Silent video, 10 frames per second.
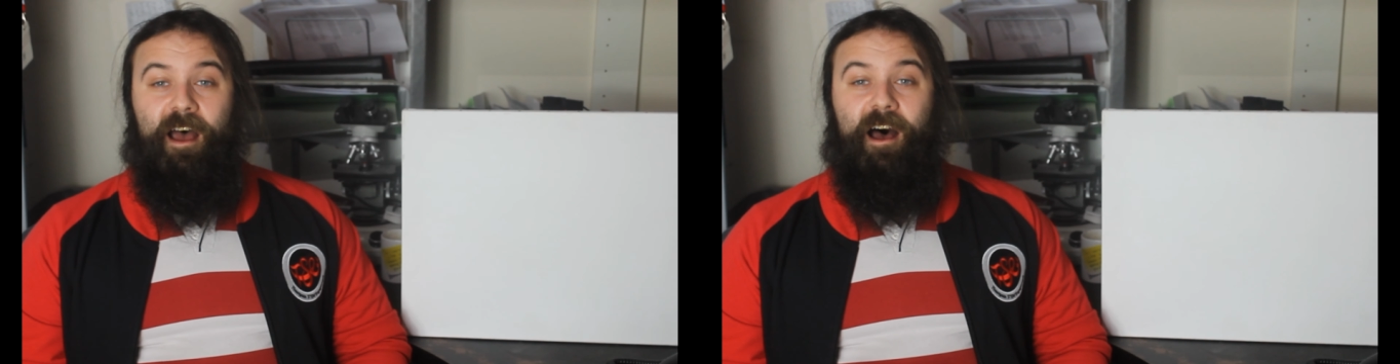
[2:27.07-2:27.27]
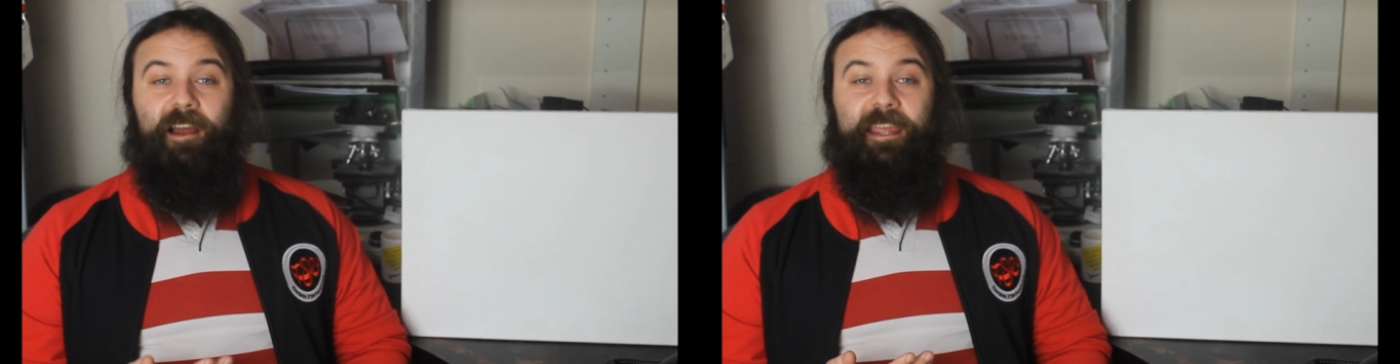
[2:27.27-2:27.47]

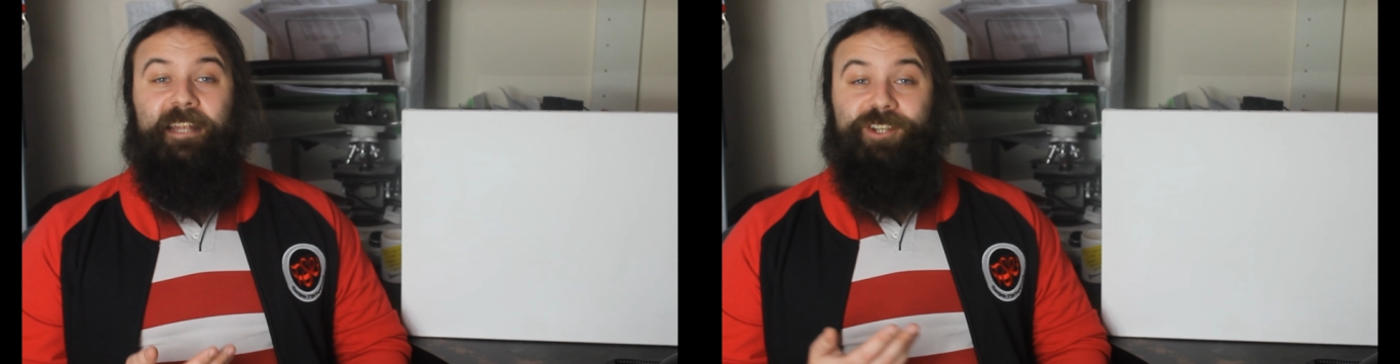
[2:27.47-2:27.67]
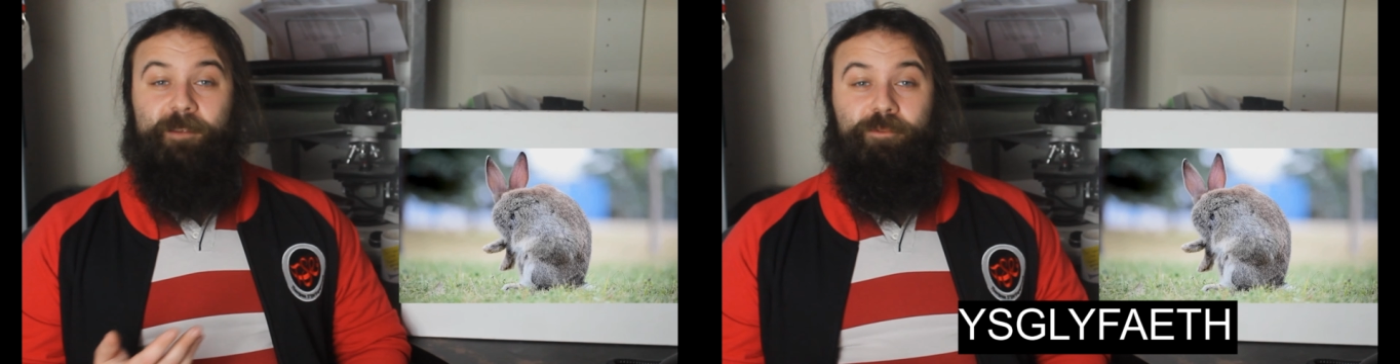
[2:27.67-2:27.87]
are
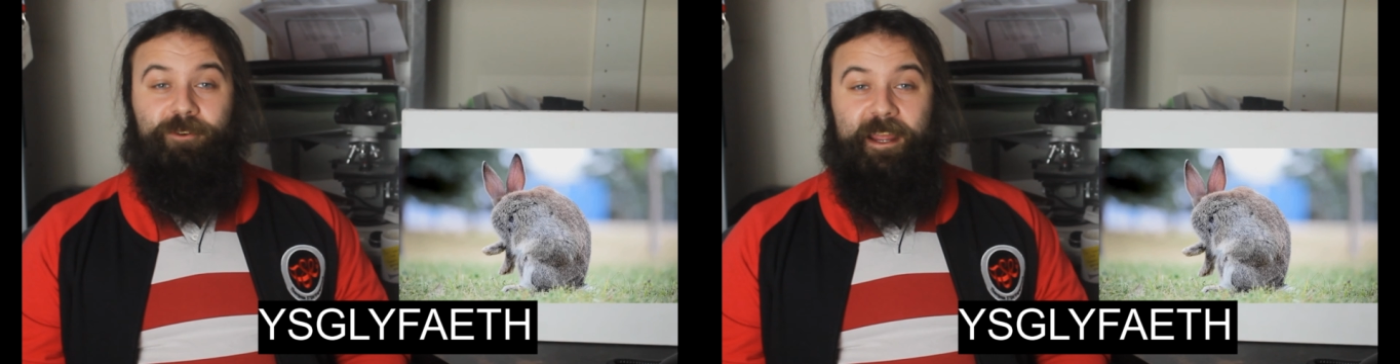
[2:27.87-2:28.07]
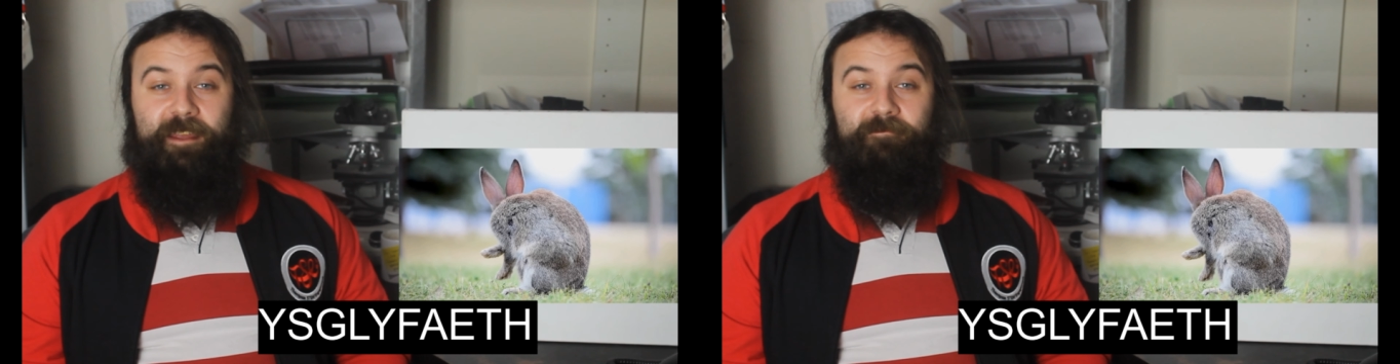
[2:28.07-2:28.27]
catching
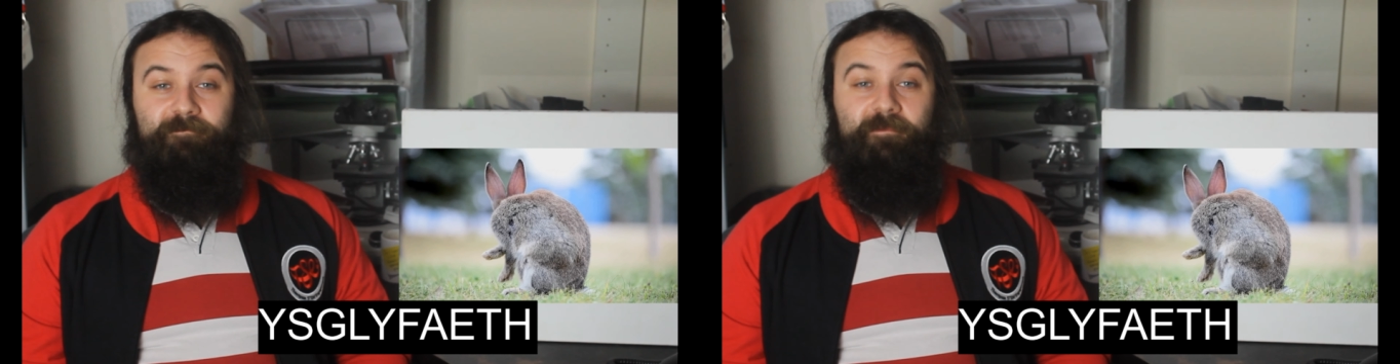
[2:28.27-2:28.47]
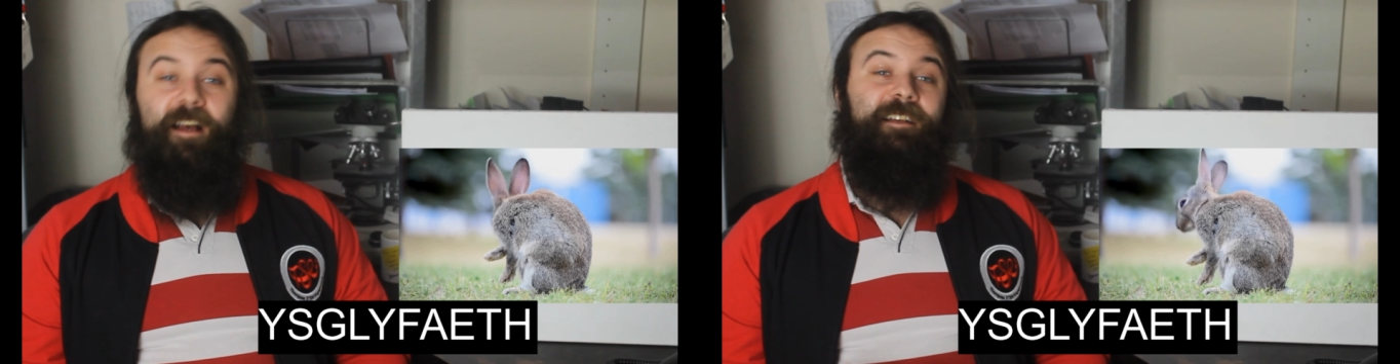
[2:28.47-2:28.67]
prey,
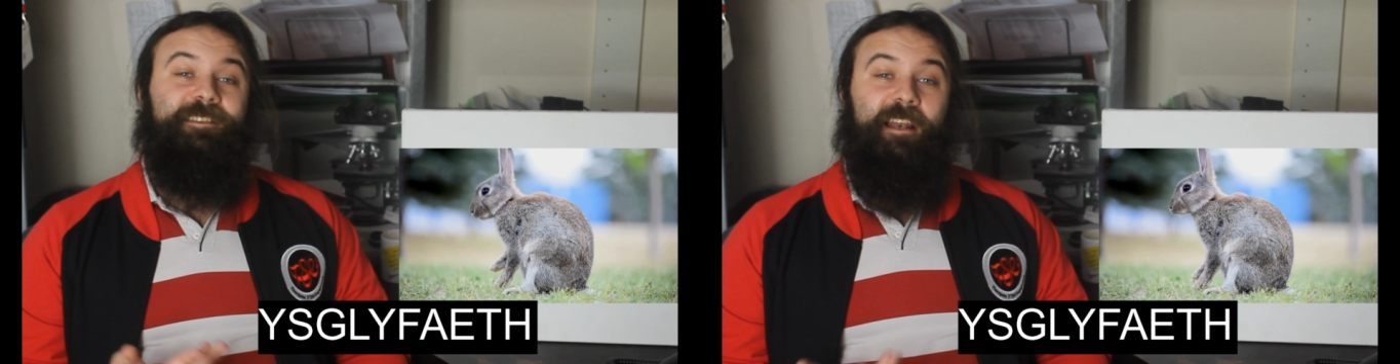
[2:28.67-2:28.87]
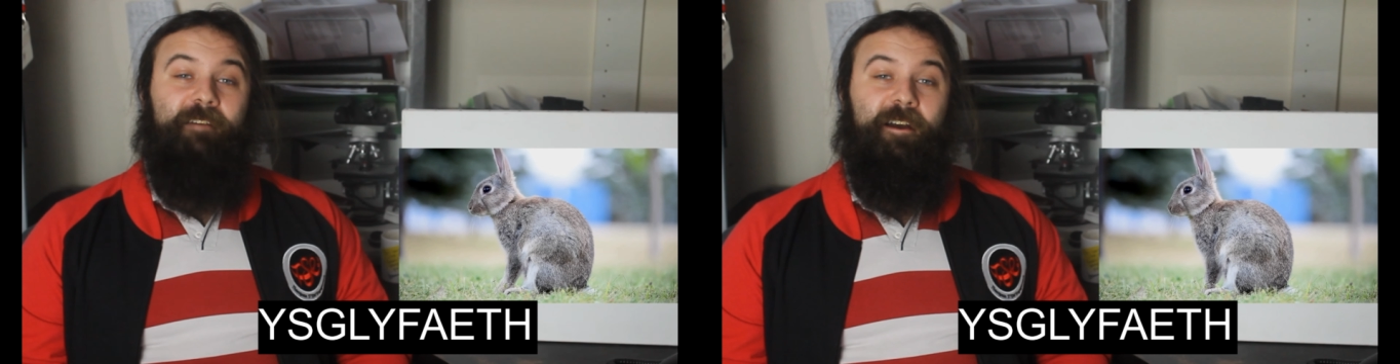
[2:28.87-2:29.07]

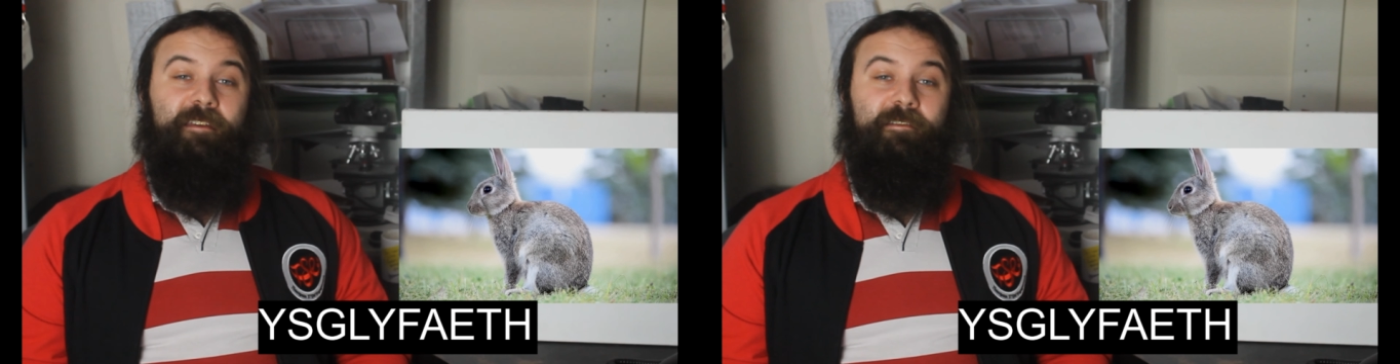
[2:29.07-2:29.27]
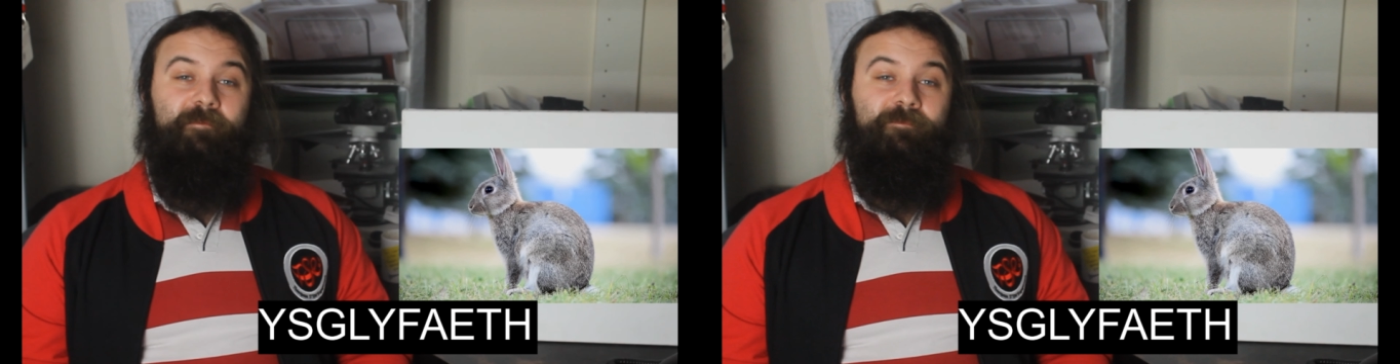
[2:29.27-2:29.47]
ysglyfaeth,